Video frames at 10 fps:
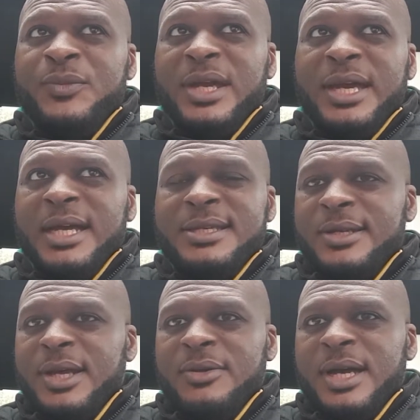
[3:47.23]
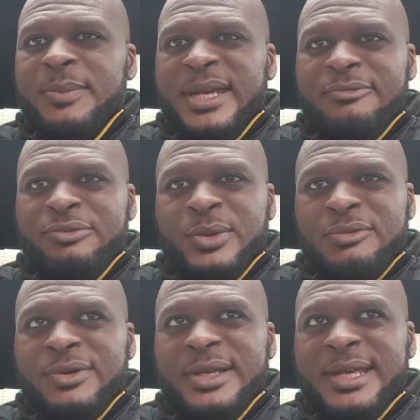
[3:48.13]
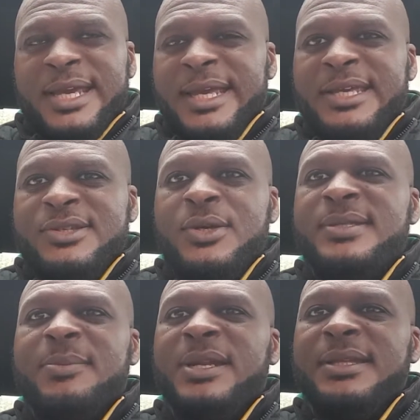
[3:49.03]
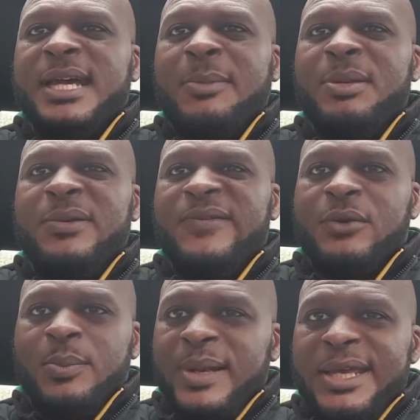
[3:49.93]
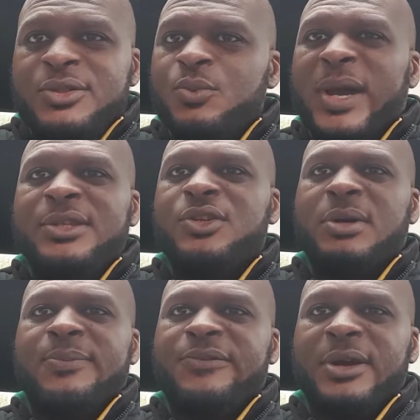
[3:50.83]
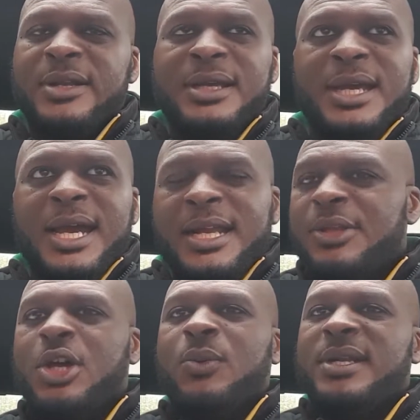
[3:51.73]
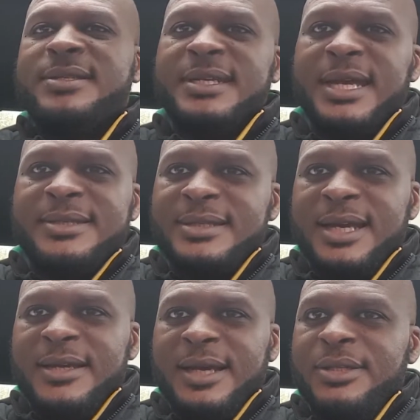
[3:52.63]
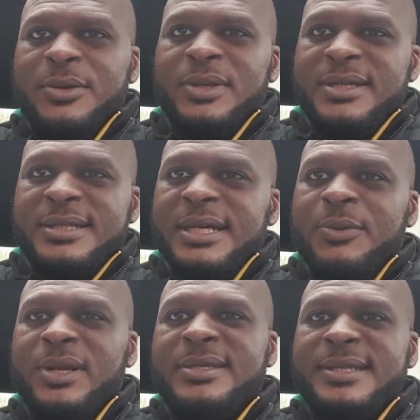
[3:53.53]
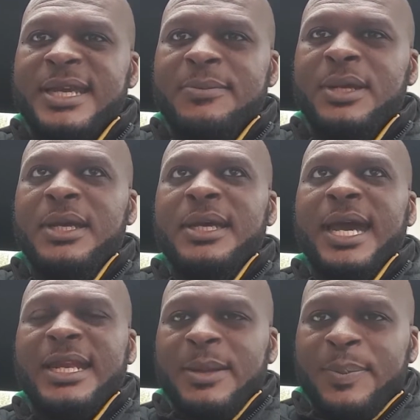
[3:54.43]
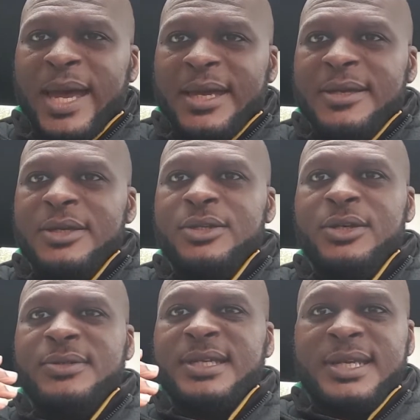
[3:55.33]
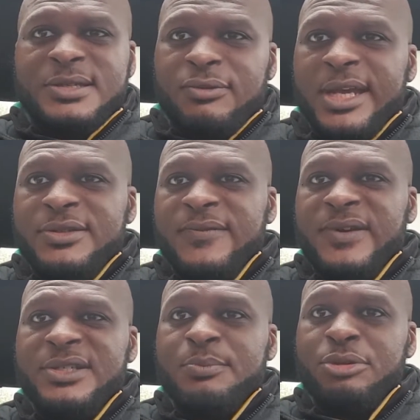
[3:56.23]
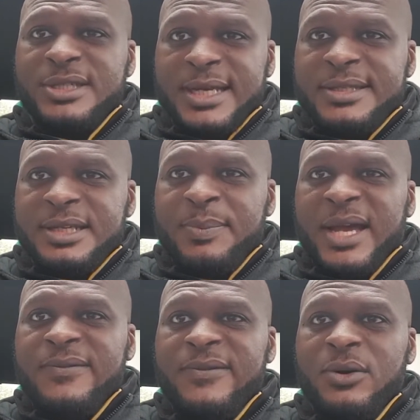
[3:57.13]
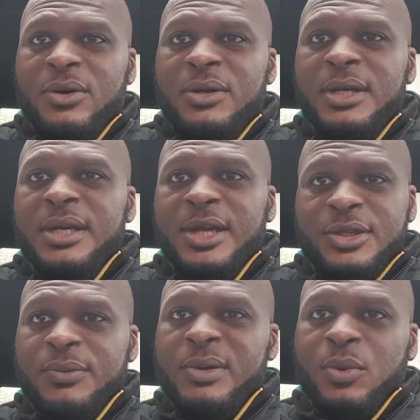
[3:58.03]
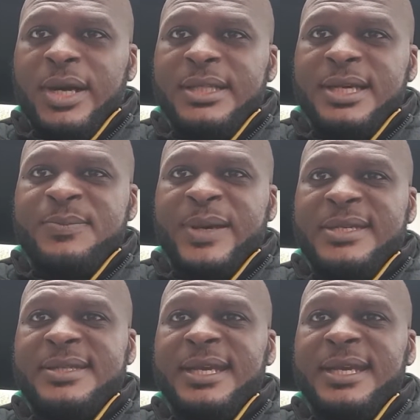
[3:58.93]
I don't know. I mean, he's used them in a diamond before, playing way too up front. And I don't want to see that today. I don't want to see it. I want to see him at the back, using his range and vision, protecting the back four and doing what he does best,